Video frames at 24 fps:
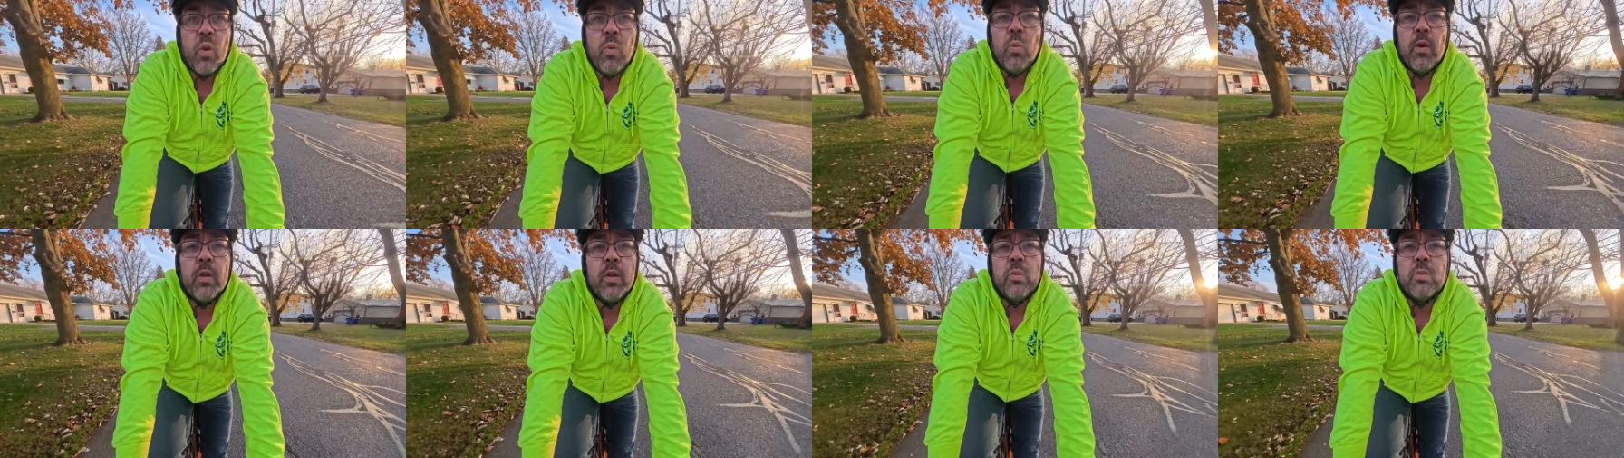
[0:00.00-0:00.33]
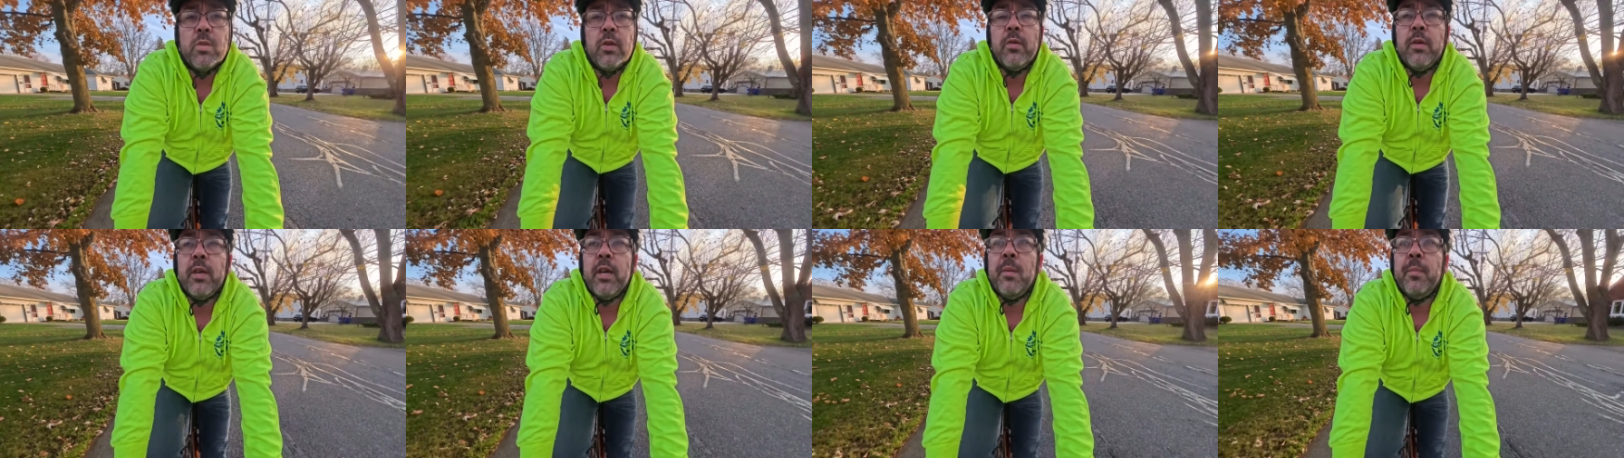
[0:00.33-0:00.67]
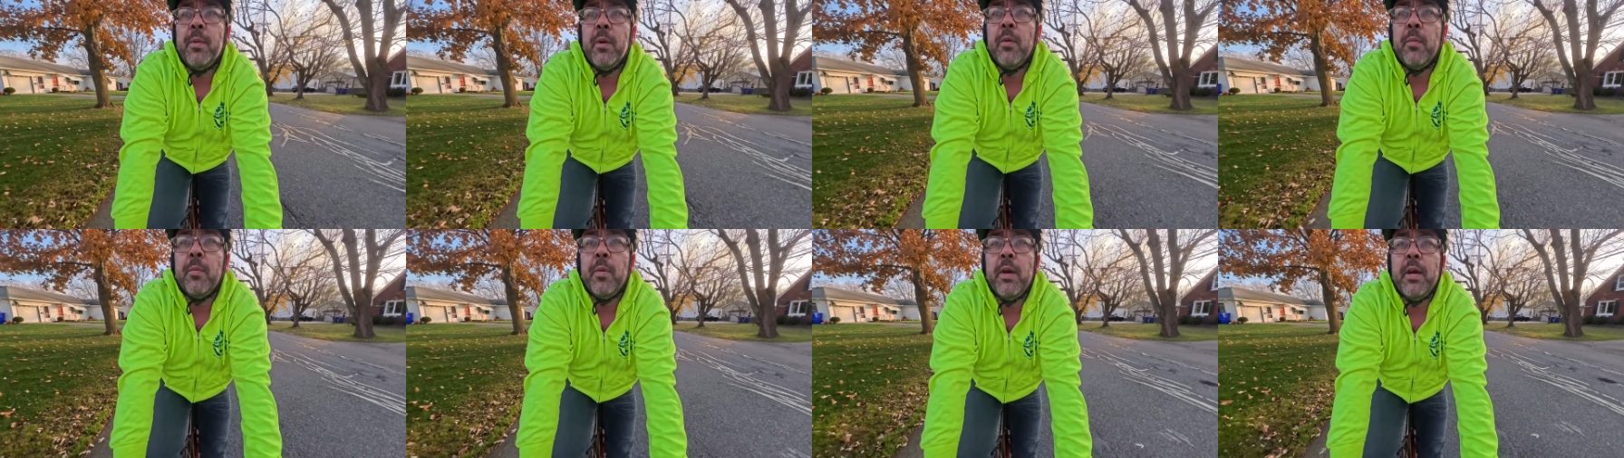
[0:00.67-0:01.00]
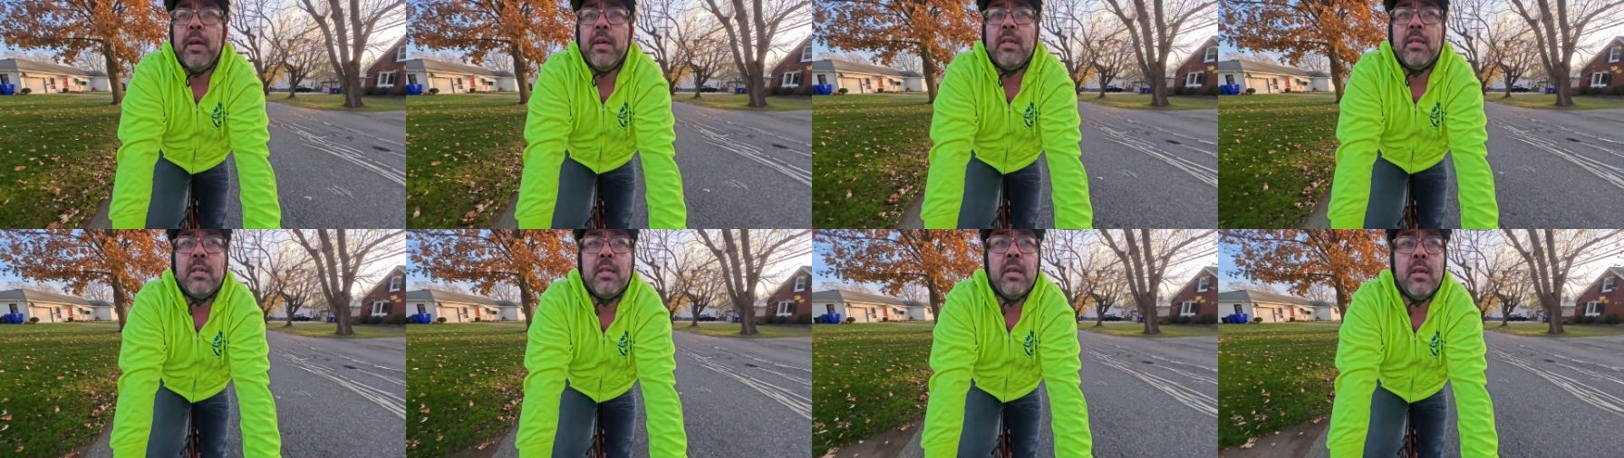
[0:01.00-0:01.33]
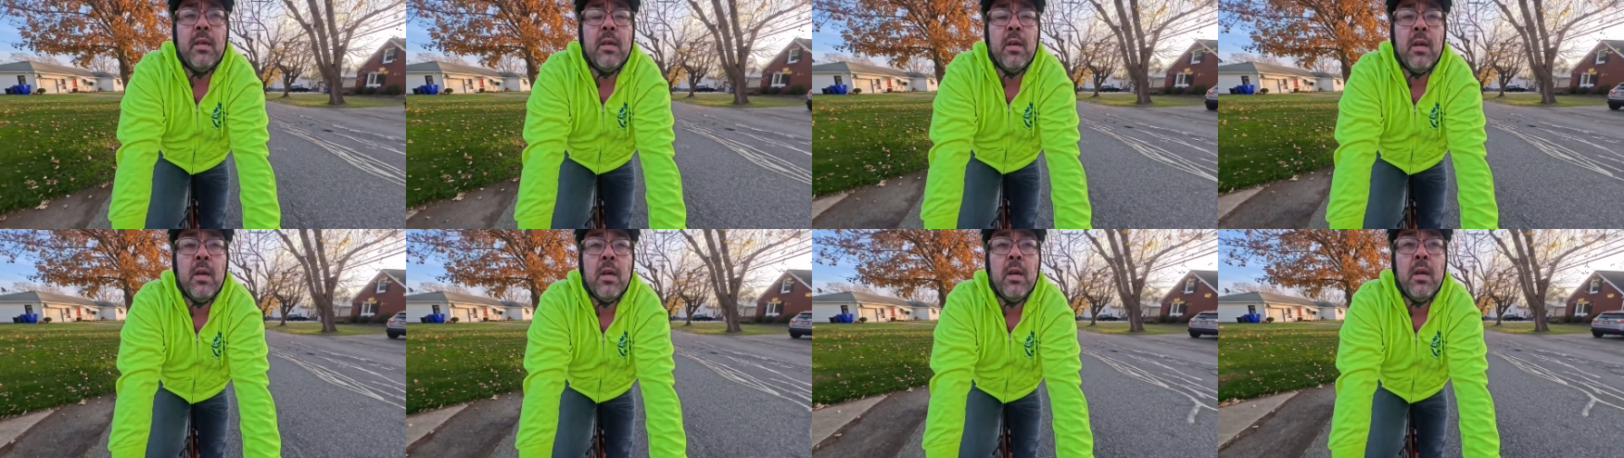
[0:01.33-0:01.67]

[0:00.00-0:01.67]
where those don't need to be replaced.